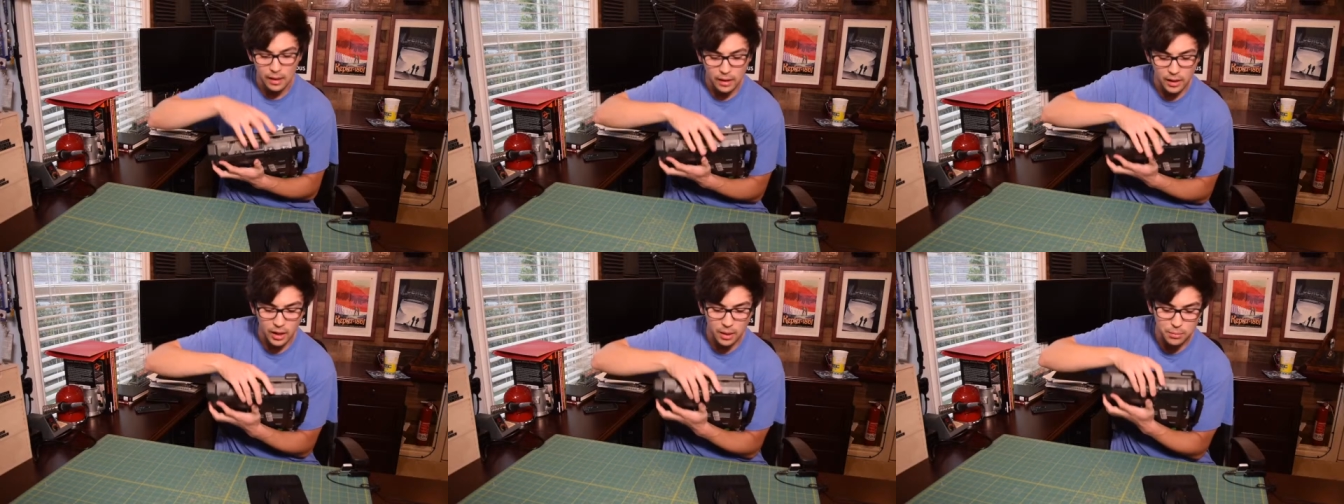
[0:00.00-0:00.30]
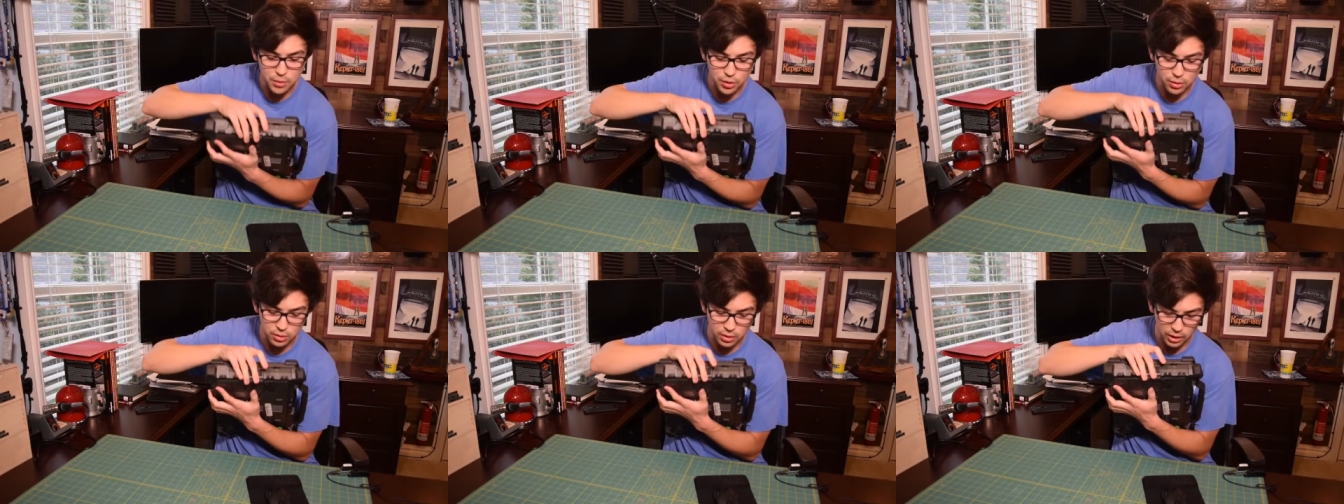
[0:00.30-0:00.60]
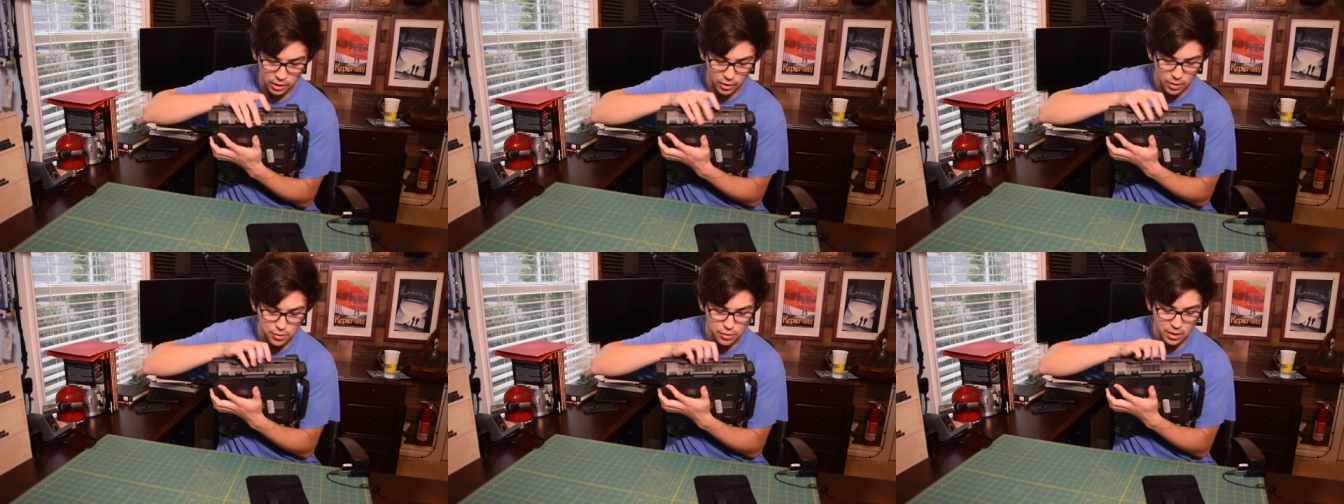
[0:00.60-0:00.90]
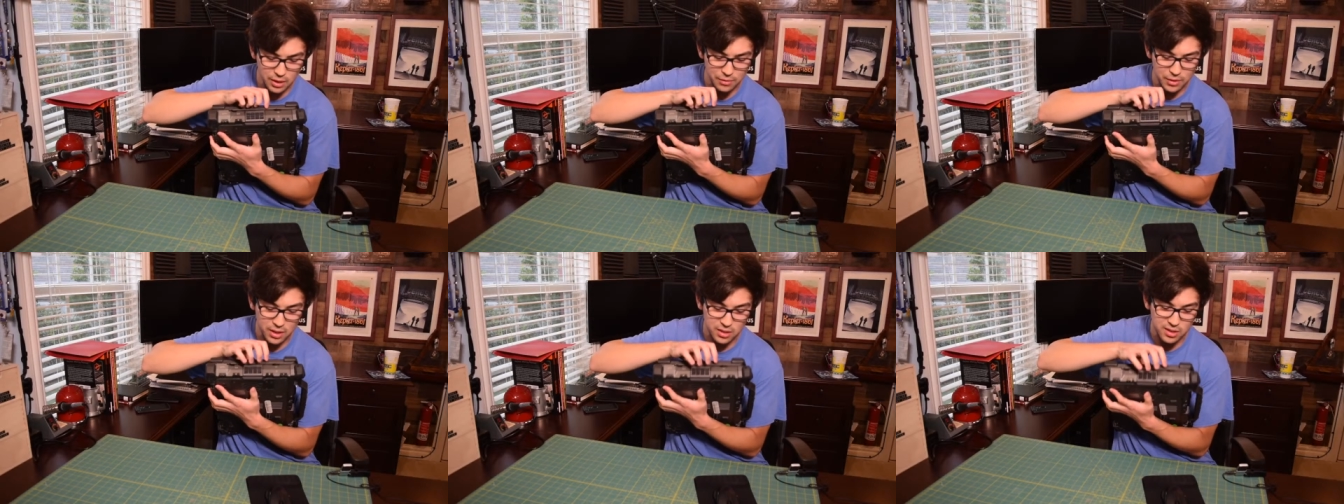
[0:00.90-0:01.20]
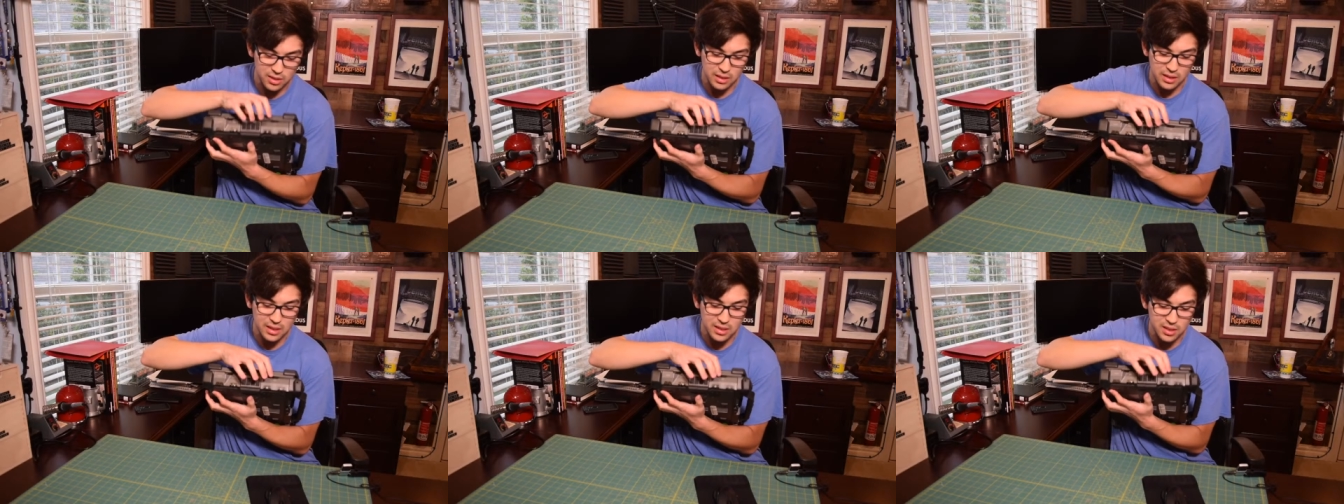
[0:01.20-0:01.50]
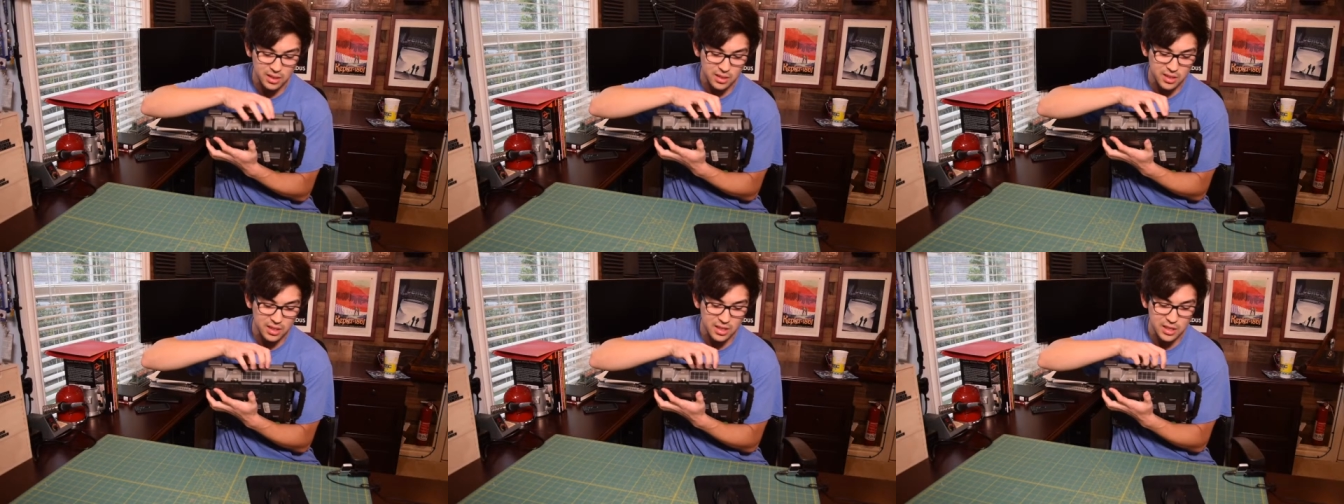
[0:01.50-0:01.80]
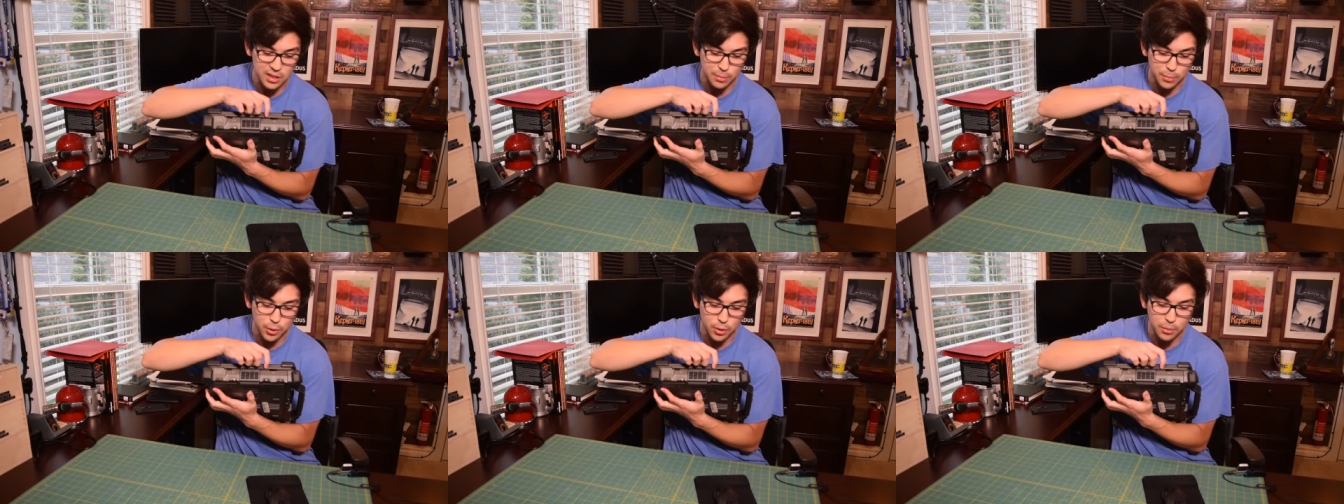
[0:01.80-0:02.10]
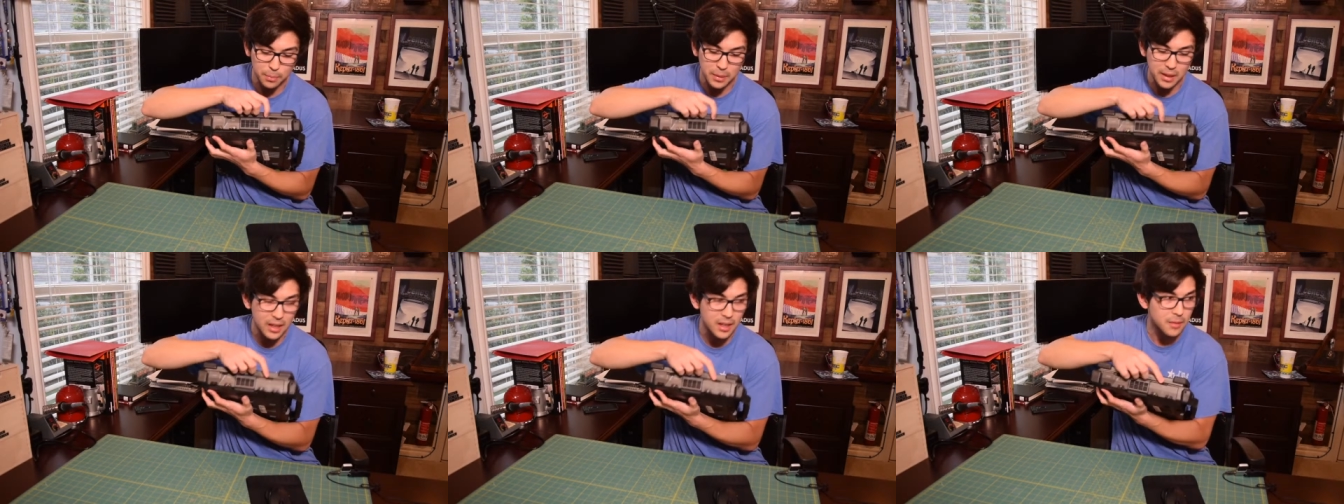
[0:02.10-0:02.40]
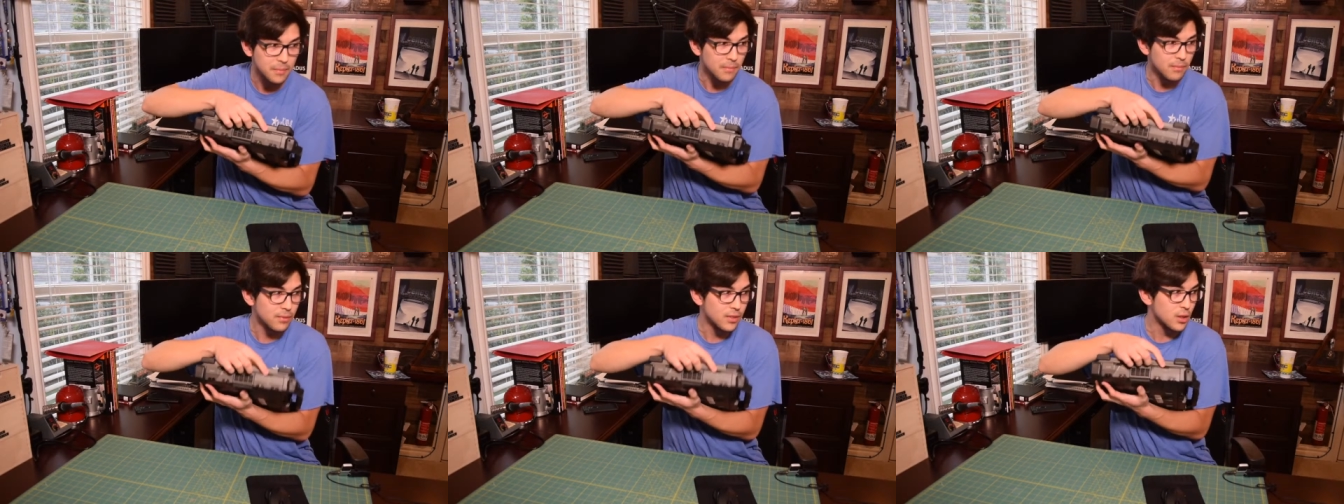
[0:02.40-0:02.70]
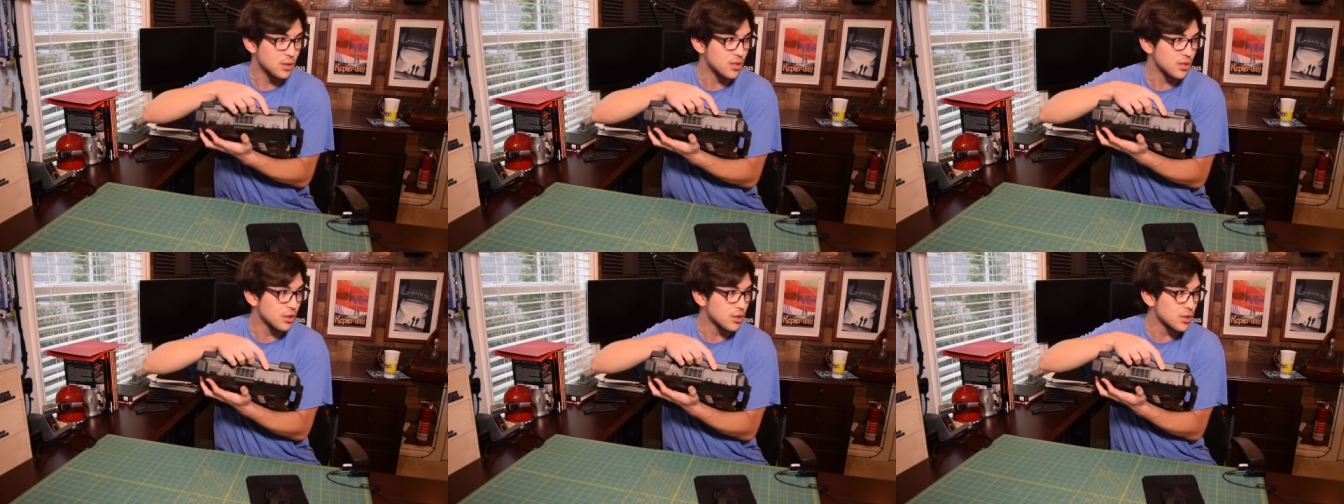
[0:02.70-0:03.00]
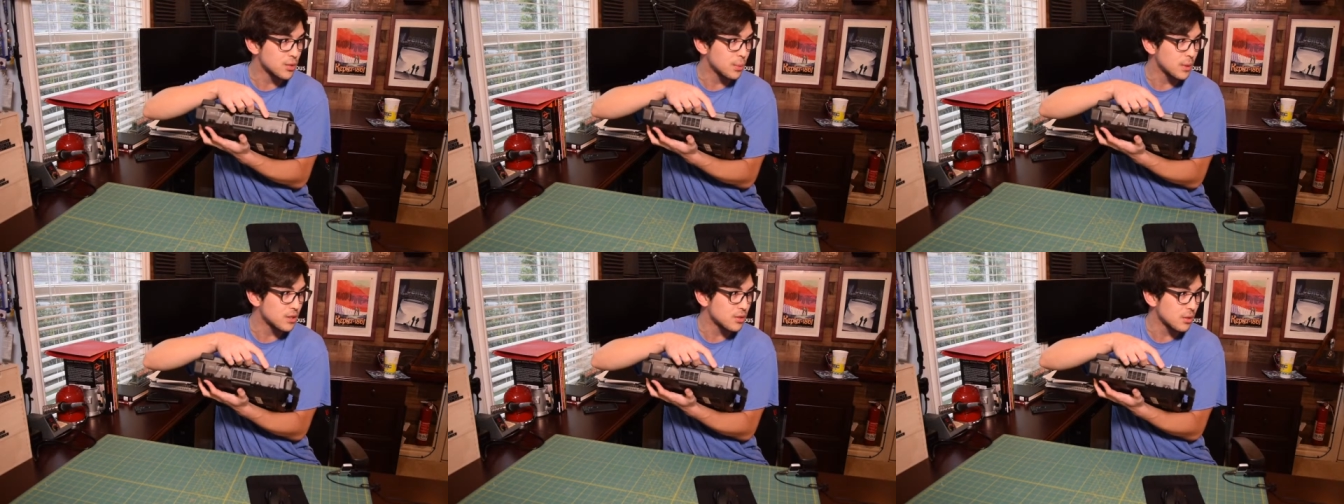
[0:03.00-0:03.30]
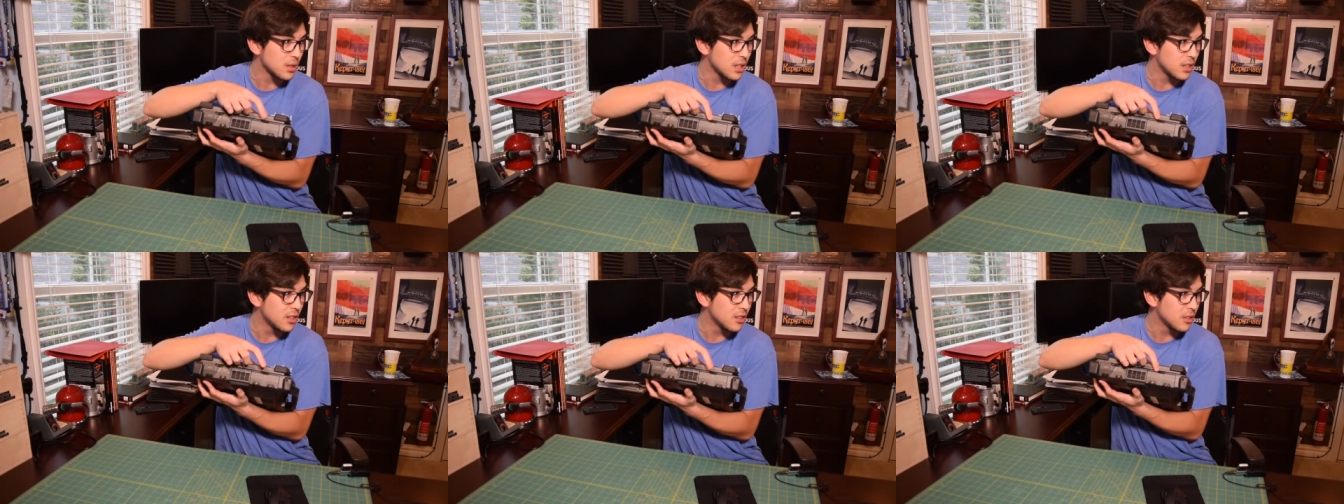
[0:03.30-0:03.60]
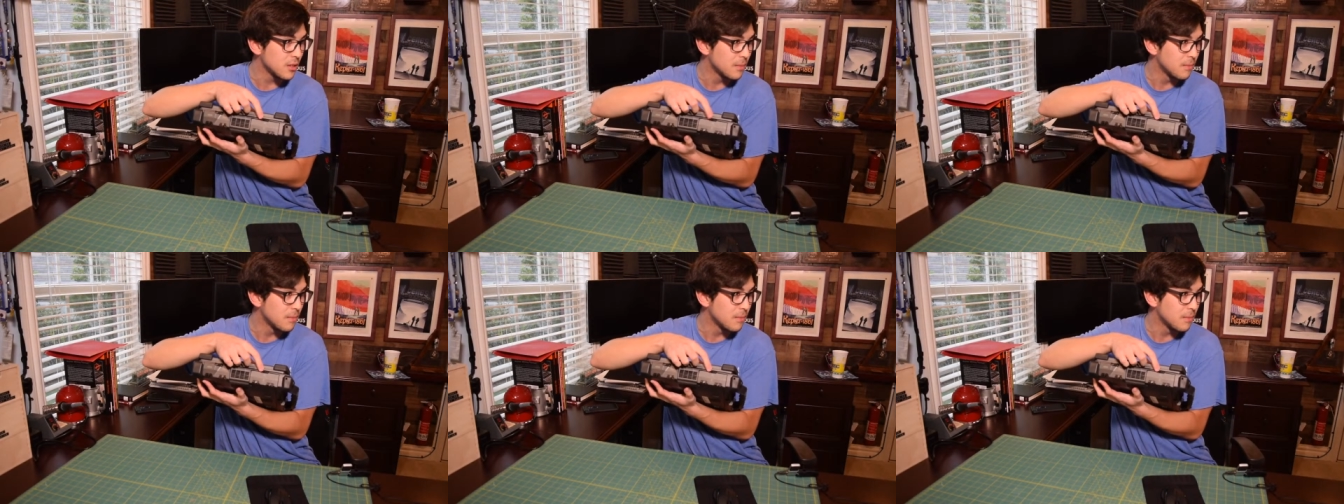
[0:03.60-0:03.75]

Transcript: Um, so the hard drive is accessible by, there's a little switch right here.